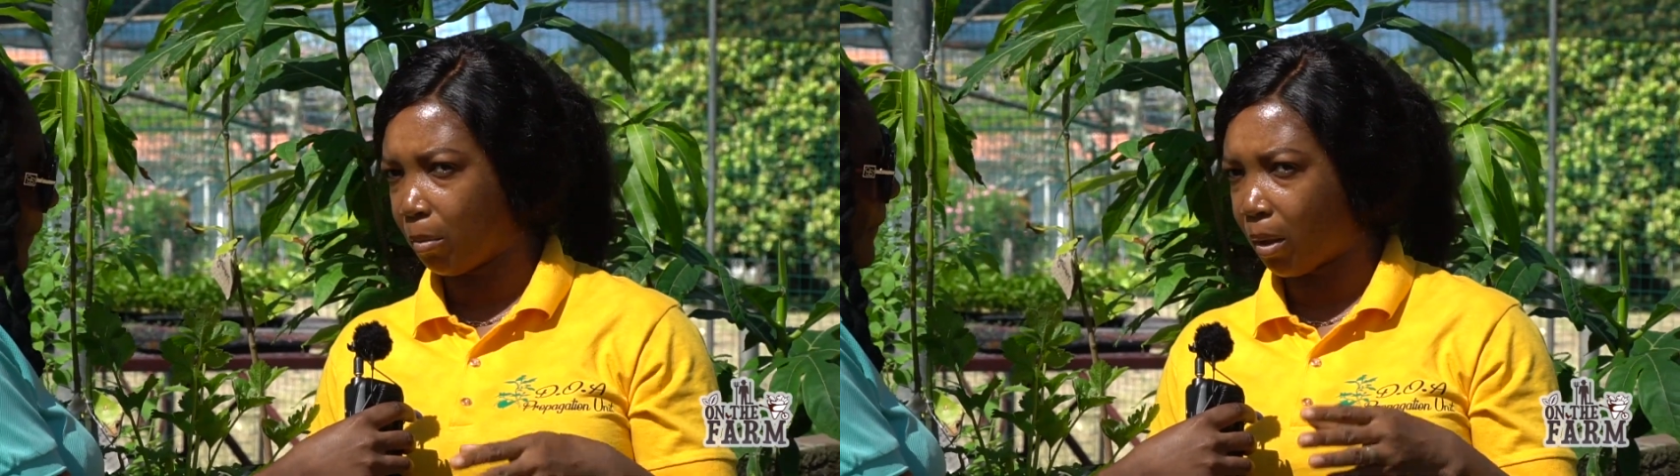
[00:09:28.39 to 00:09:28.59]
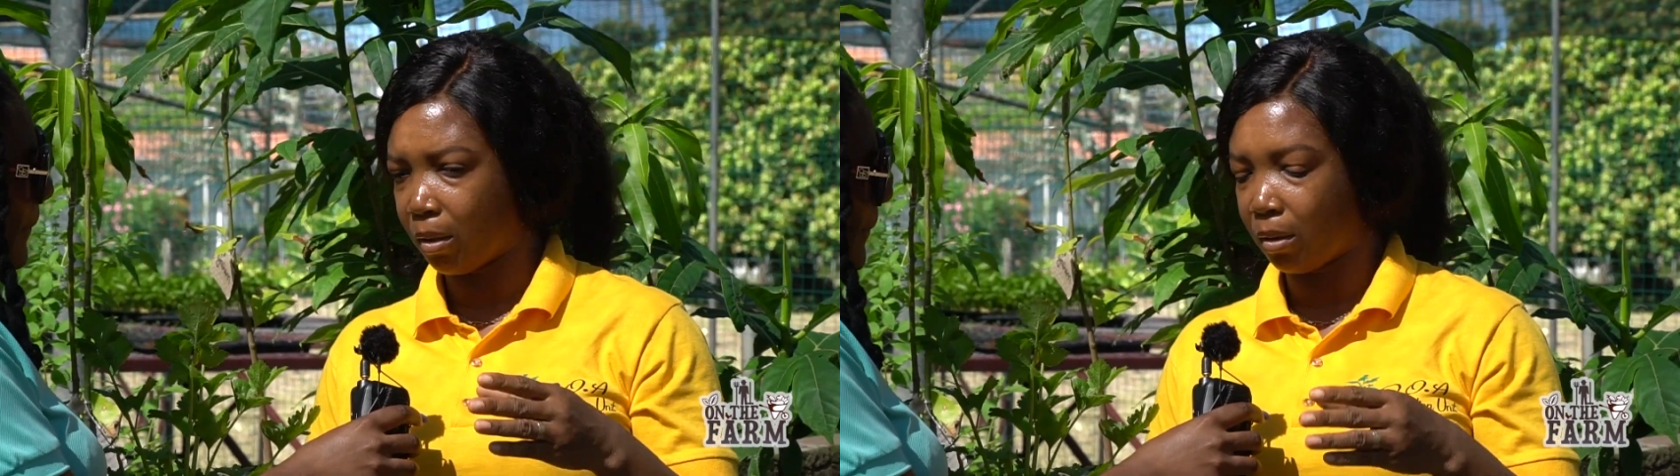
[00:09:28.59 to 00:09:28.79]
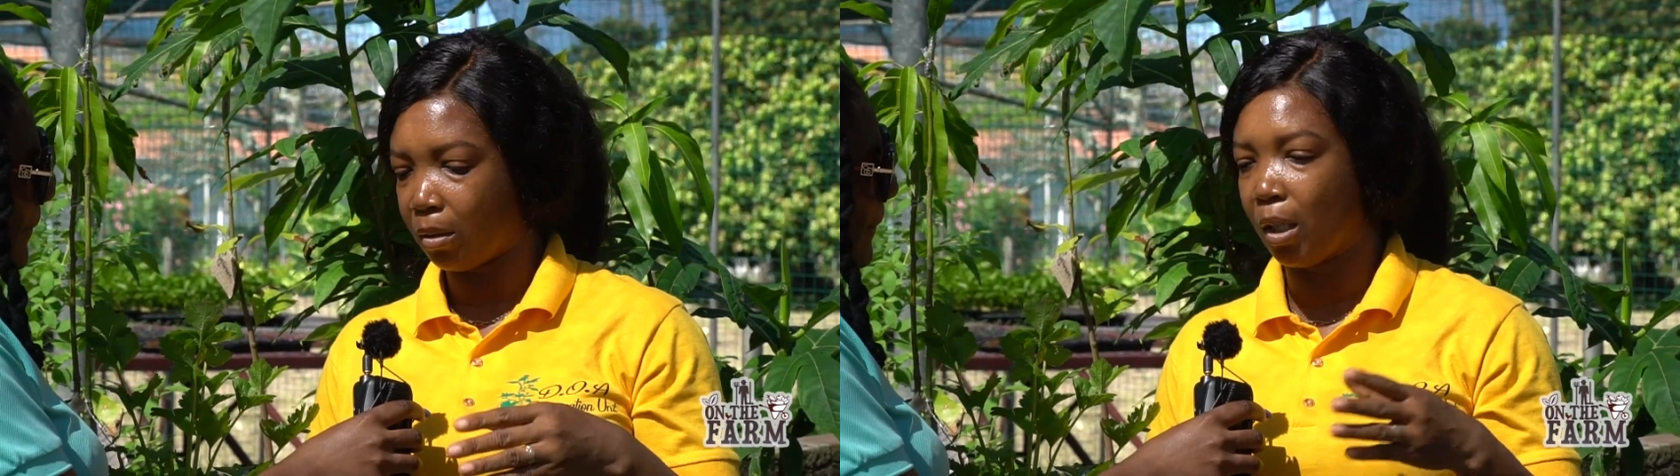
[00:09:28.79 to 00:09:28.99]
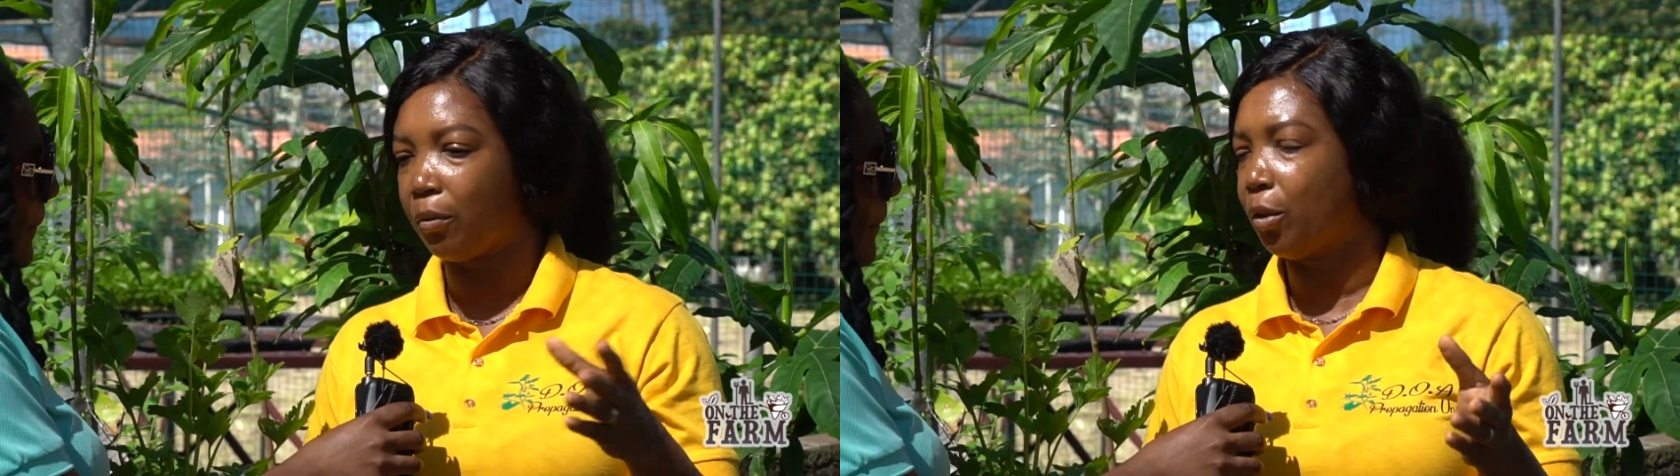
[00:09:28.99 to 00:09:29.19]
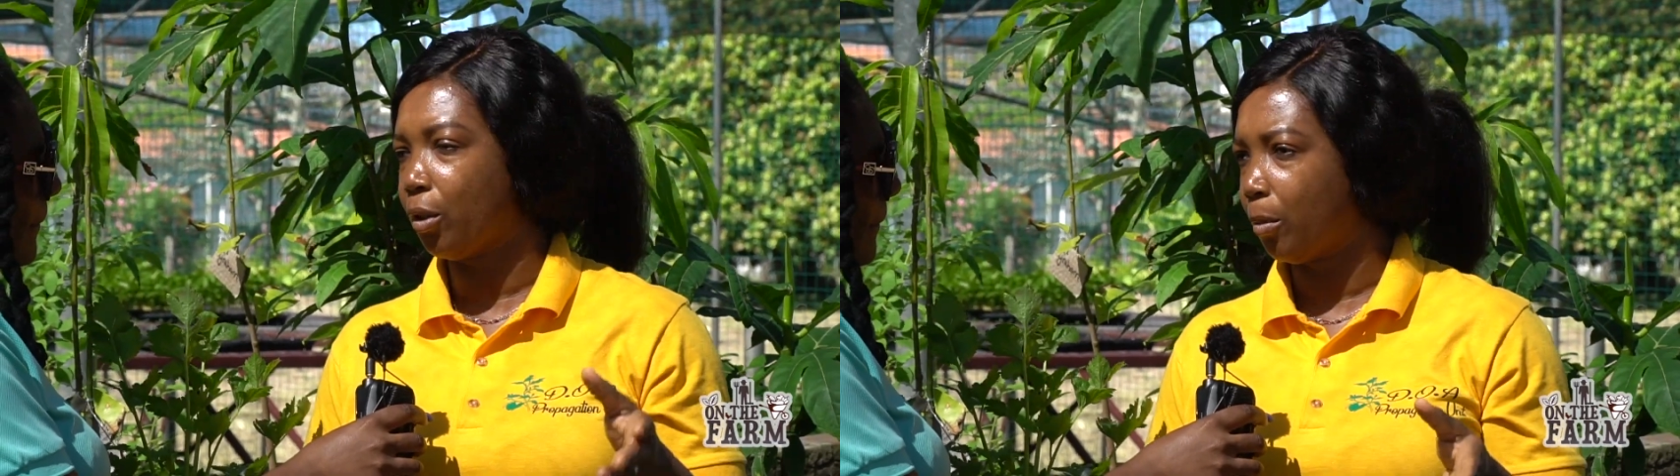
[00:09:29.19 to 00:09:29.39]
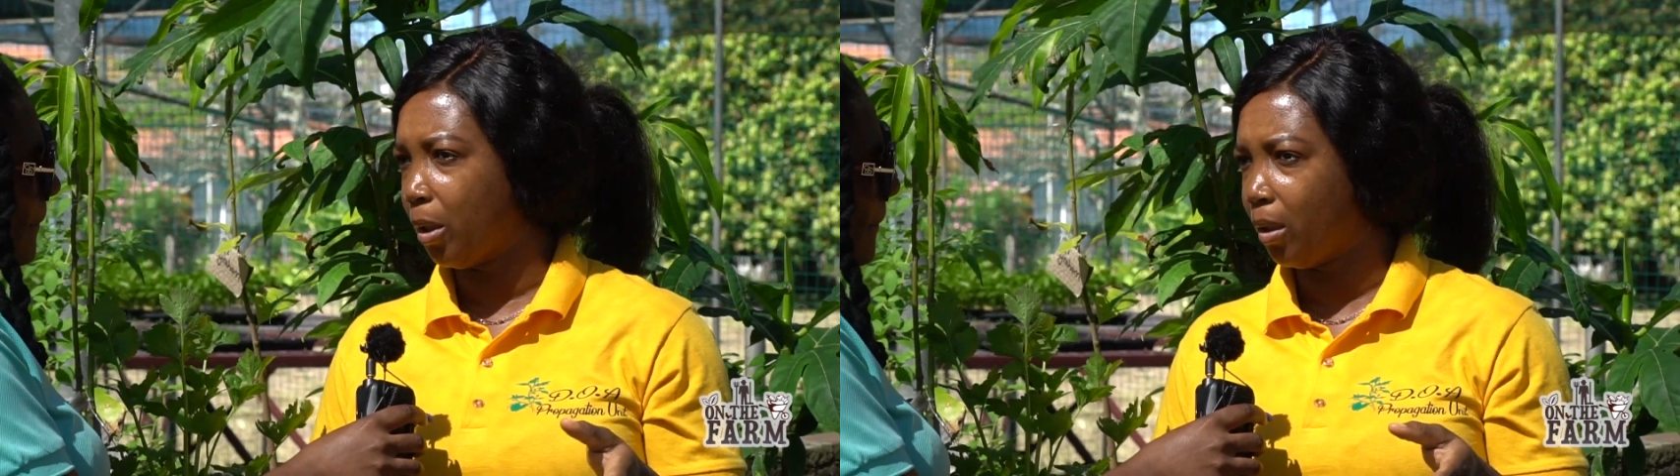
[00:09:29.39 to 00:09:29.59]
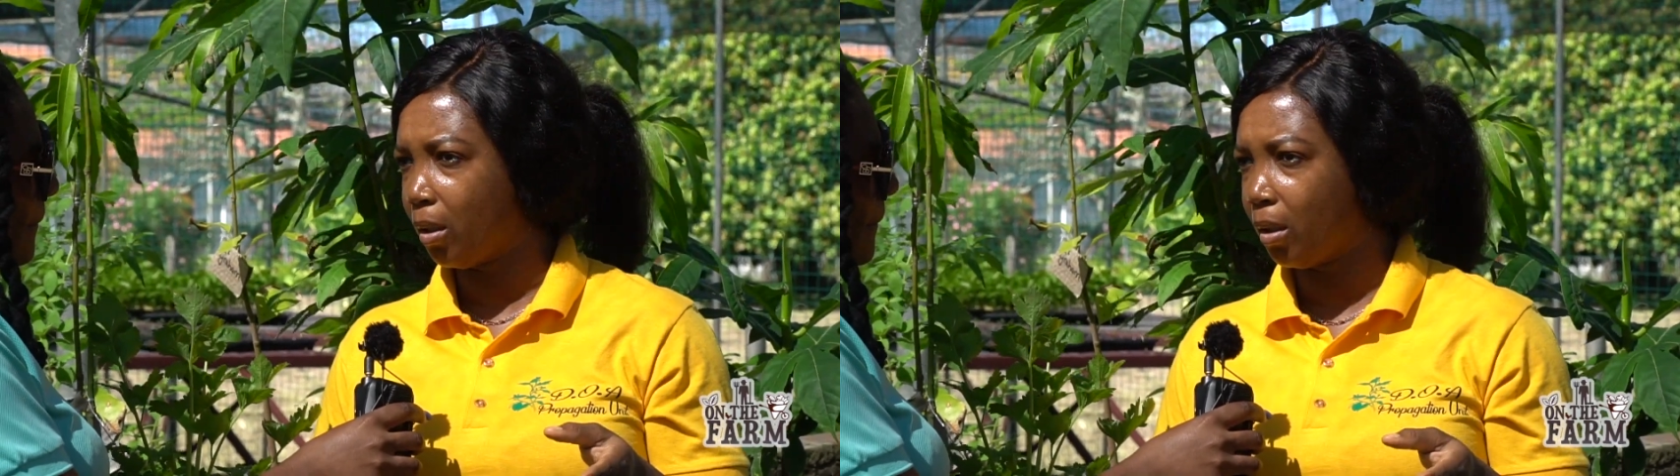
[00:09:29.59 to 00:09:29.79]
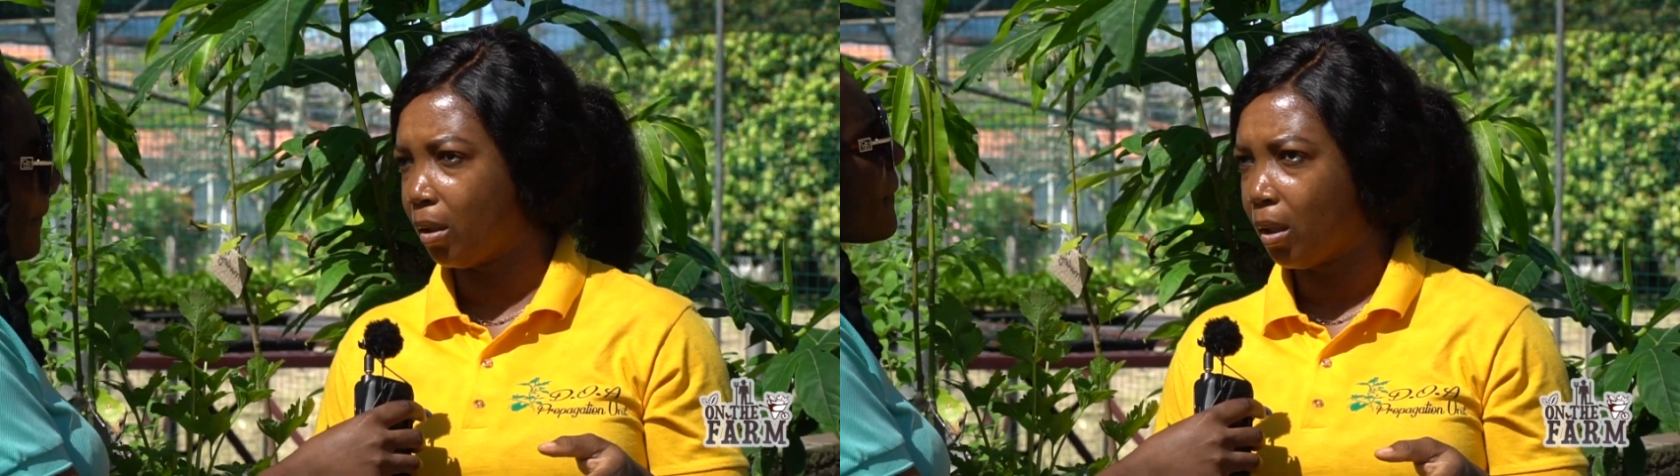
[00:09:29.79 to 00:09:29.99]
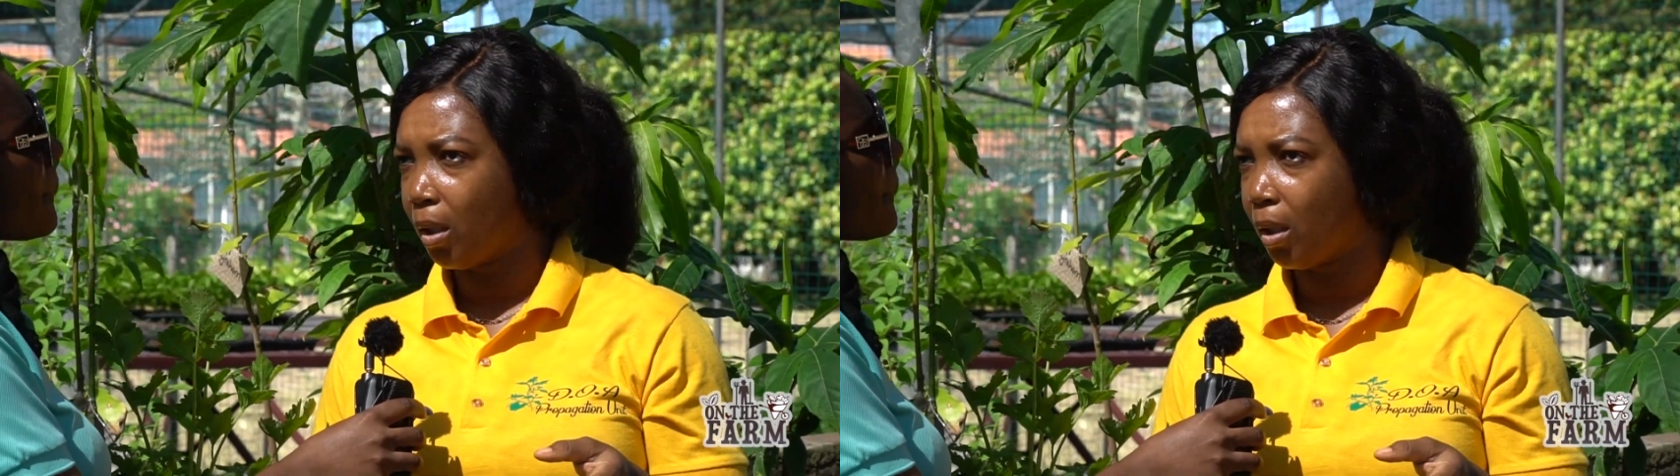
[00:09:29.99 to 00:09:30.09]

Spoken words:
but they haven't germinated.